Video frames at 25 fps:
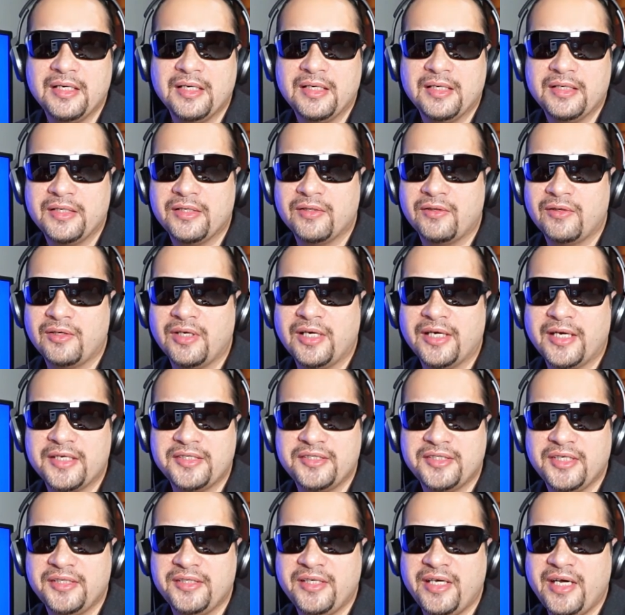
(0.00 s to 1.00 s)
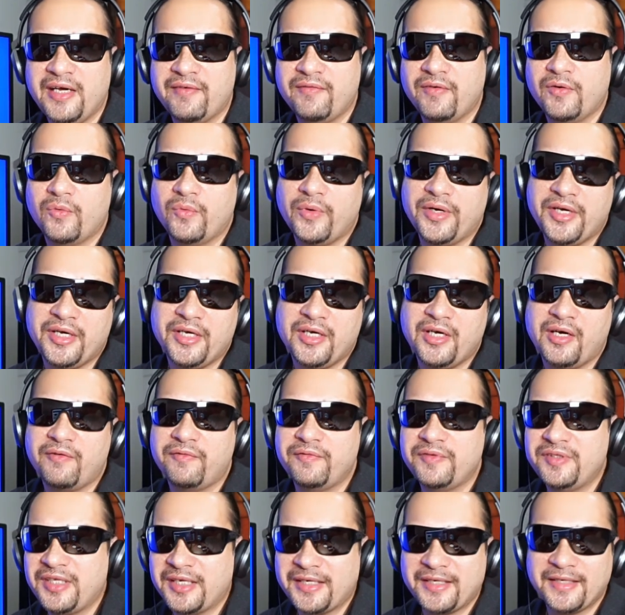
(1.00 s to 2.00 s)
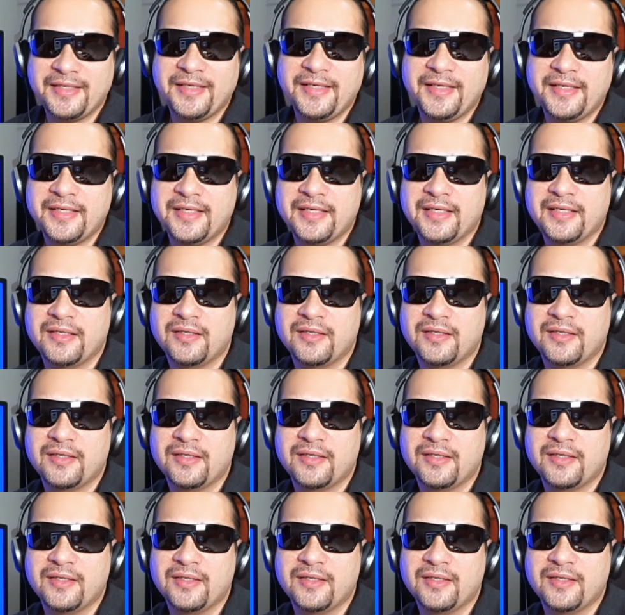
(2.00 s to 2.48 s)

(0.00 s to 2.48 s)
Like I said, they have a way of technique